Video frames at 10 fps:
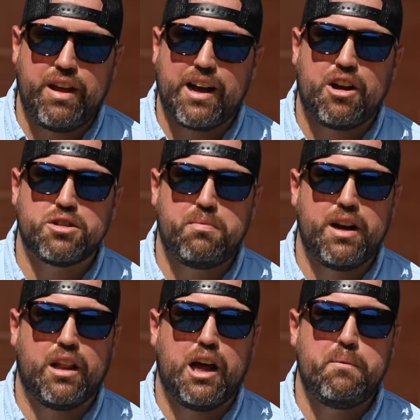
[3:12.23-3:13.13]
That costs
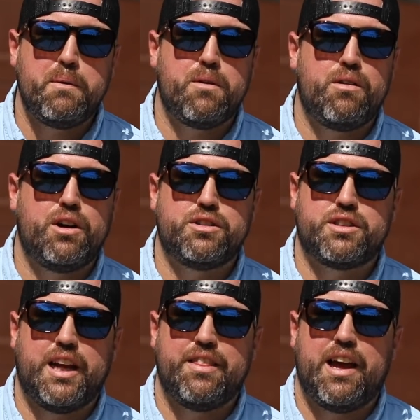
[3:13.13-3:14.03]
money. A lot of people don't
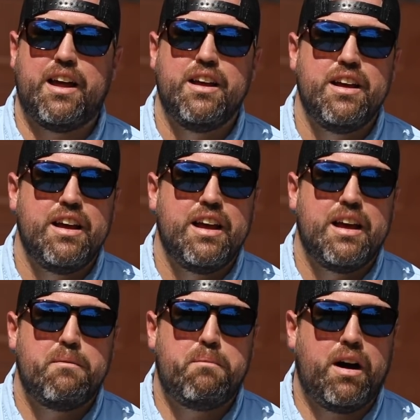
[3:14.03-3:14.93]
understand that.
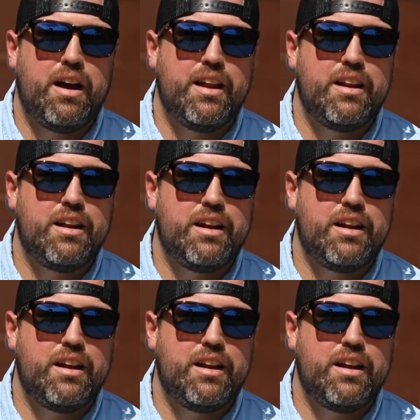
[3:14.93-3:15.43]
But